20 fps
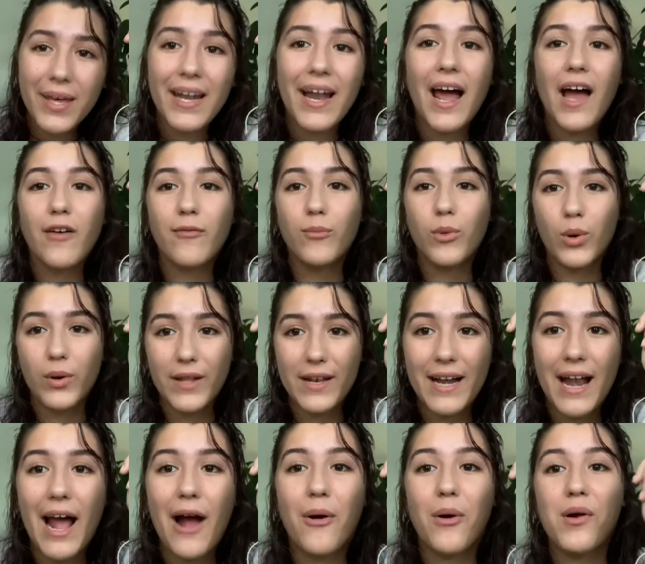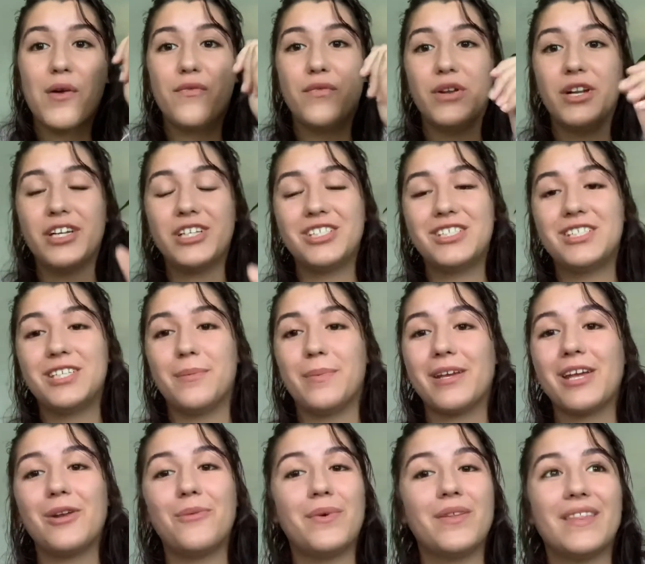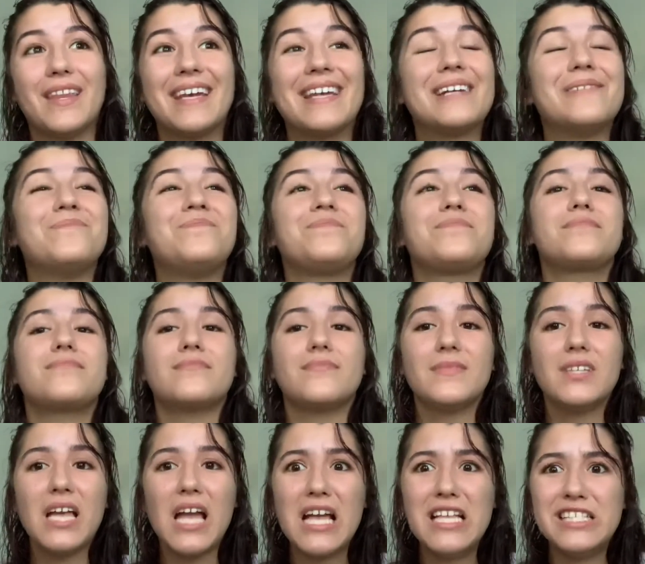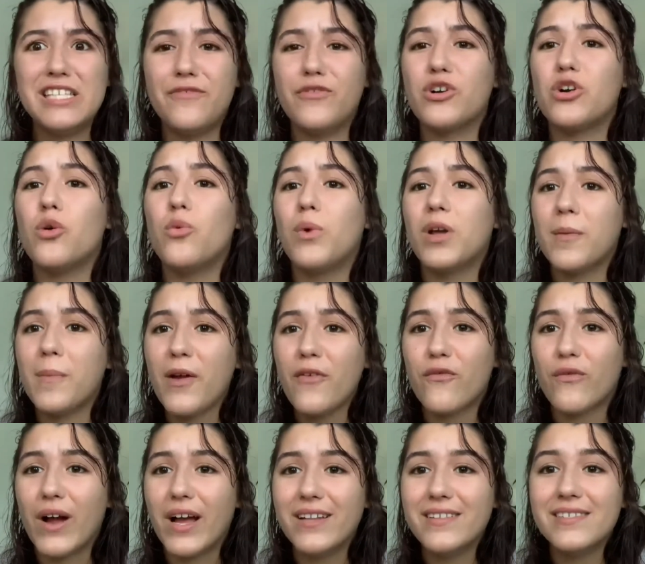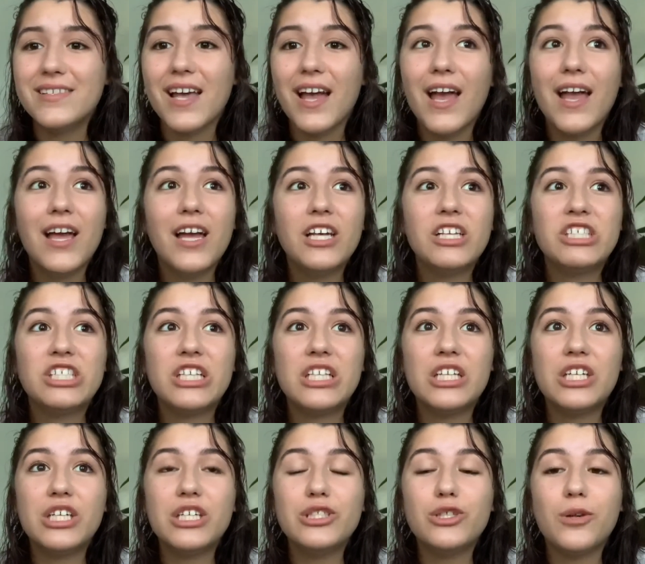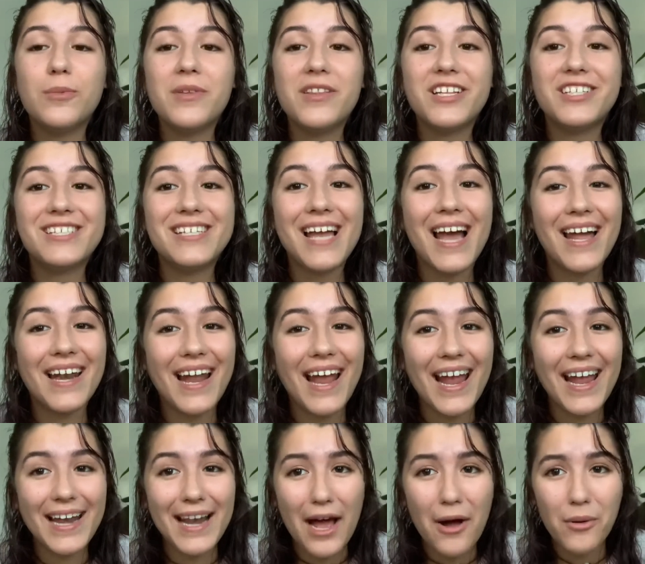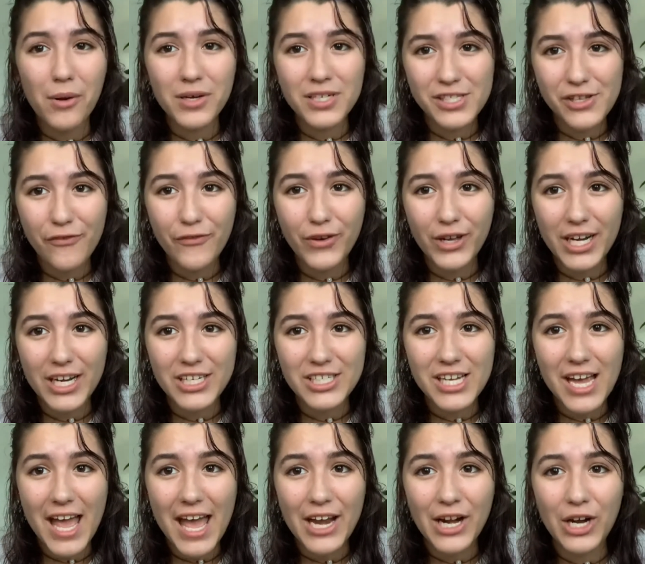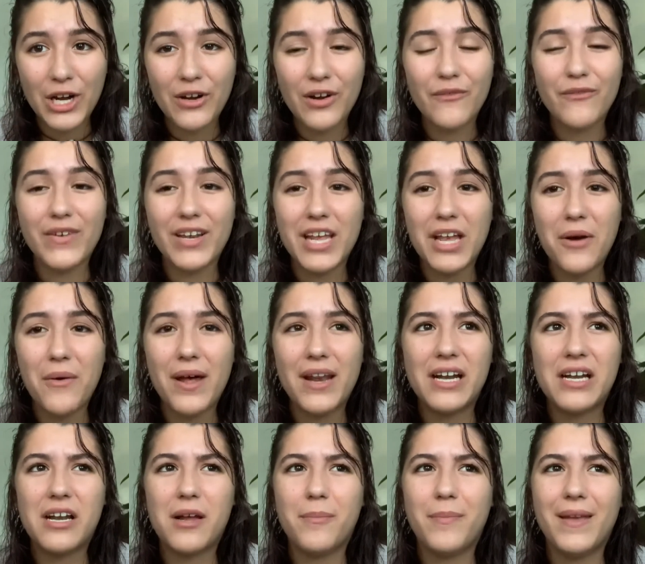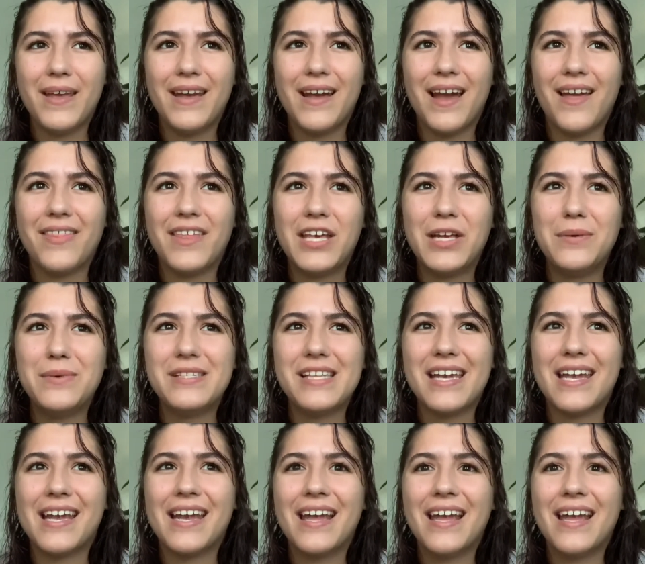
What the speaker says: have more than an hour of footage to begin with. Like, it's difficult. One of my friends, she literally told me that she had 8 hours of footage and her video ended up being, I think it was like